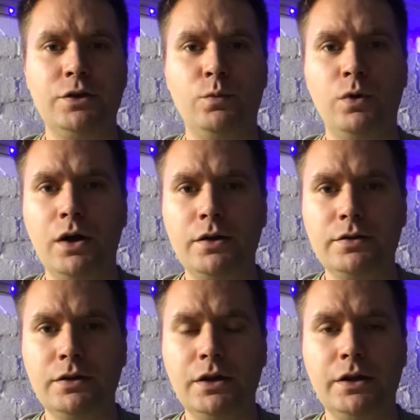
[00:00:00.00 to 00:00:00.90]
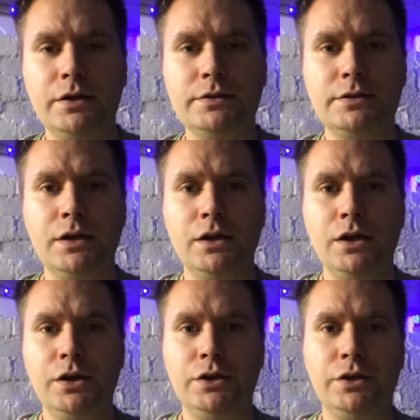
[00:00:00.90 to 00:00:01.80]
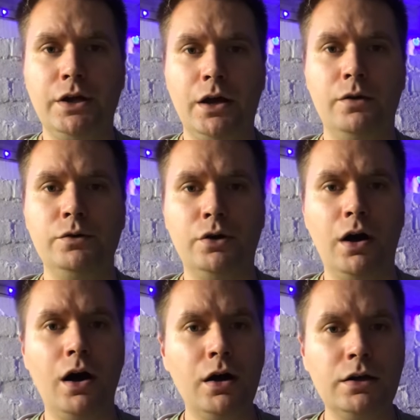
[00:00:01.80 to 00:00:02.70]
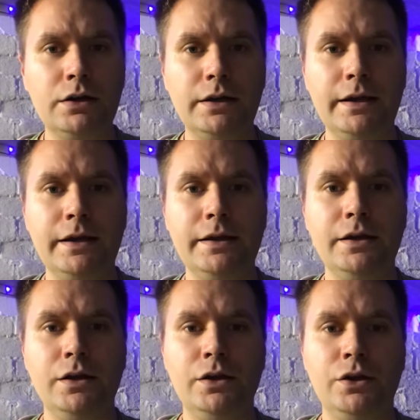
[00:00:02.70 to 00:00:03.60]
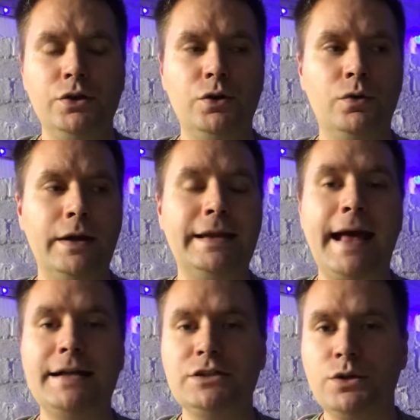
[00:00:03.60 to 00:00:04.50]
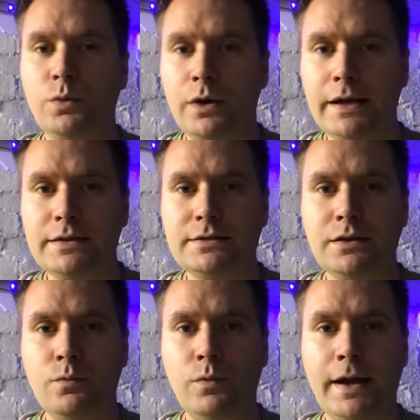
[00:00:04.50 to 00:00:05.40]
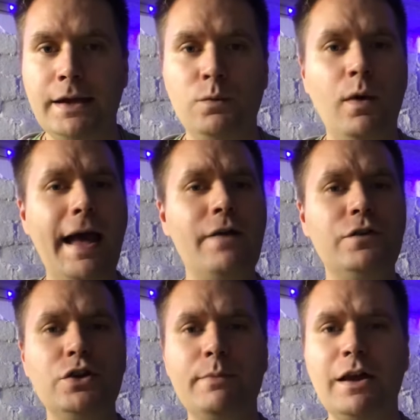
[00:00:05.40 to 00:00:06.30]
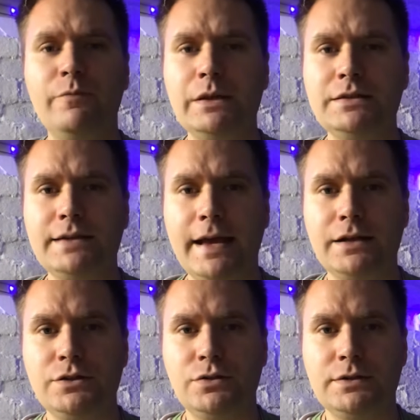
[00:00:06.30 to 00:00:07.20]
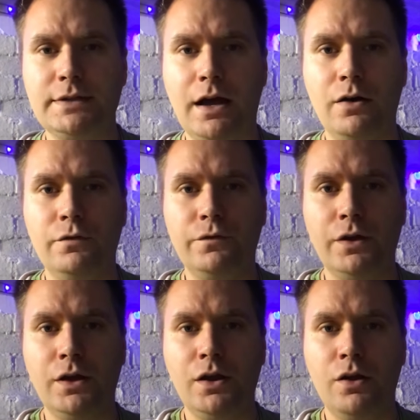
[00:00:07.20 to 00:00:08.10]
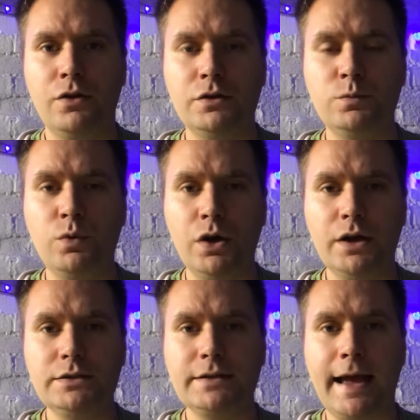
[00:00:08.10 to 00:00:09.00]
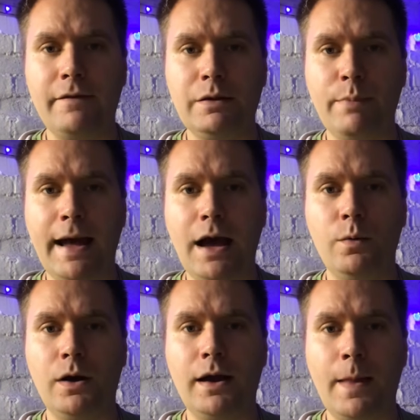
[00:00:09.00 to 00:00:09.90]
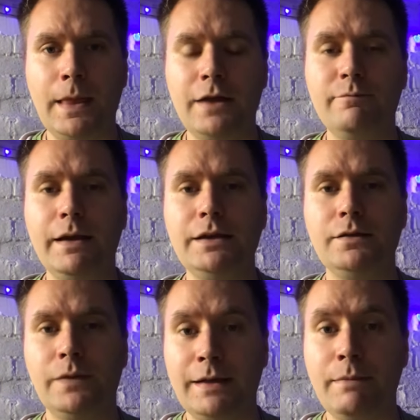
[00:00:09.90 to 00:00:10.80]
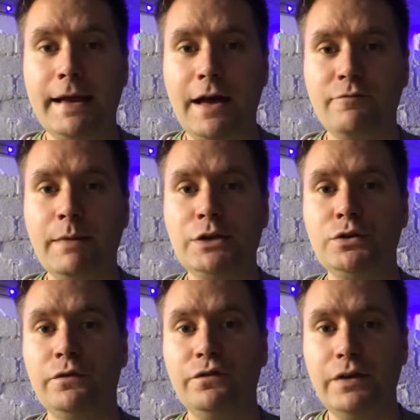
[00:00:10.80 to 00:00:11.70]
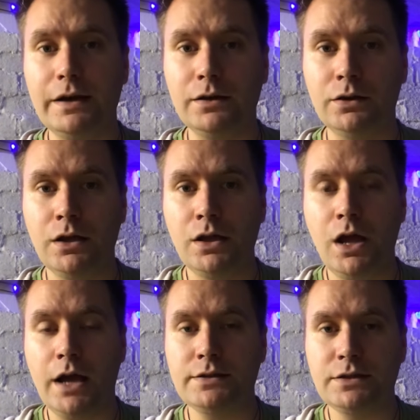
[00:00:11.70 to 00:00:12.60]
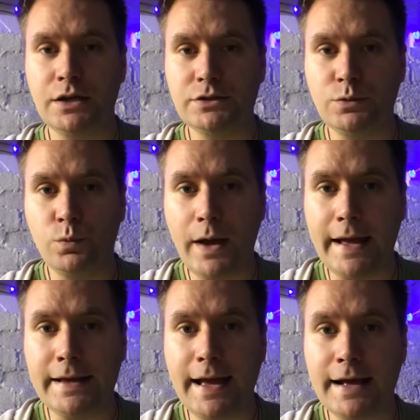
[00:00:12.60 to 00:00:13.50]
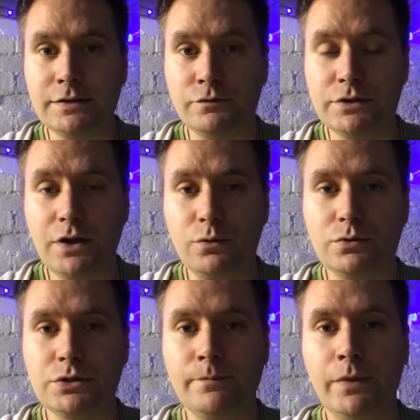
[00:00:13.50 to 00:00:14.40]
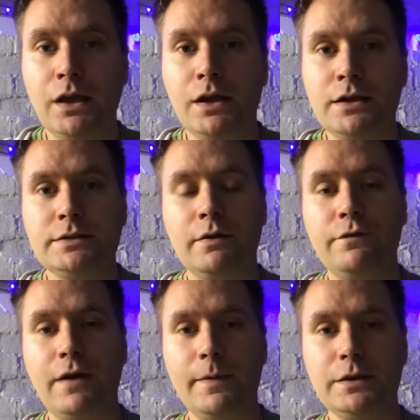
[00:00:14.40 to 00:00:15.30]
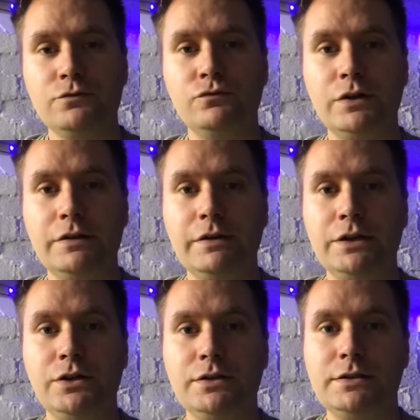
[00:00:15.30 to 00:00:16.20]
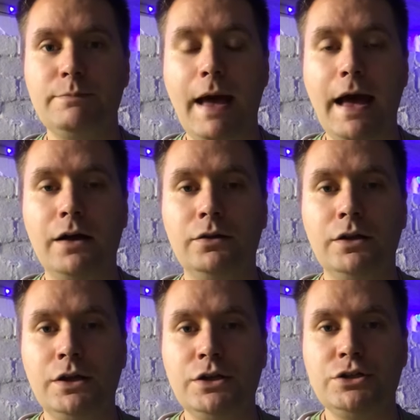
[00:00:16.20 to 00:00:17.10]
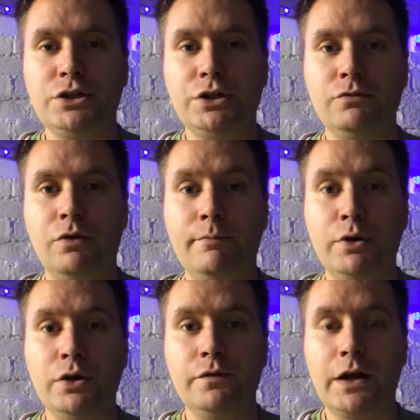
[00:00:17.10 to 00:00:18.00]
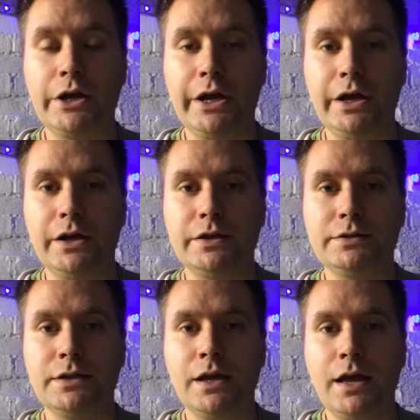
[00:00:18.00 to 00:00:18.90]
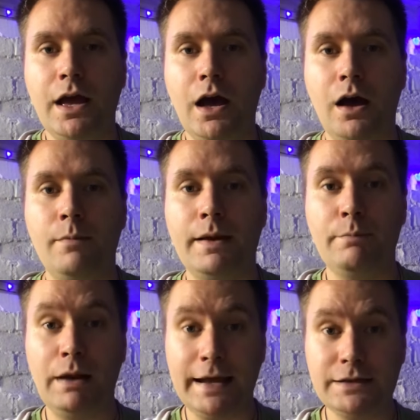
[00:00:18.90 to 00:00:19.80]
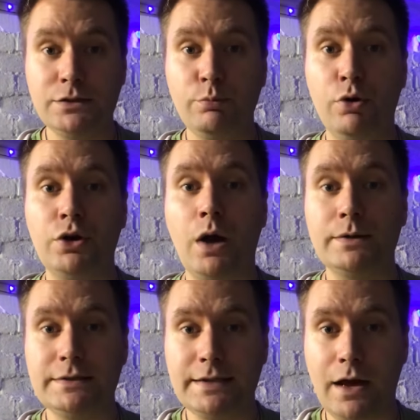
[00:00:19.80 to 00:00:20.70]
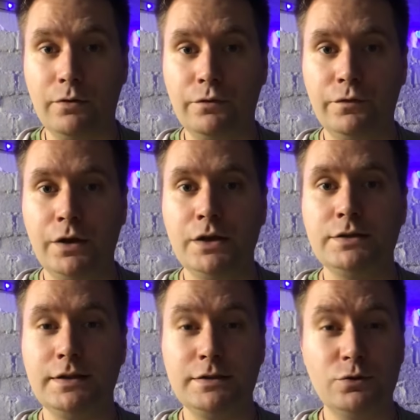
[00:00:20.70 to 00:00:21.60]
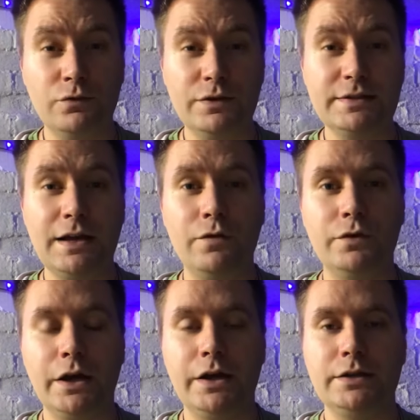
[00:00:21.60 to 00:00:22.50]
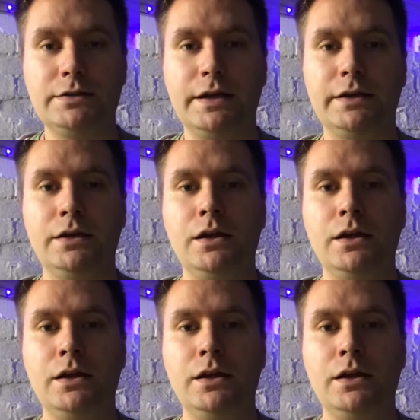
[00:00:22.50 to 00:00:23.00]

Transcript: you're worthless, you know, you're ugly, you're inadequate in some way, whatever you may have been saying to yourself, those words carry power, and they may have made you feel a certain way as a result. So I found this really, really good spell to remove a curse placed upon ourself. So this is all for self-cursing.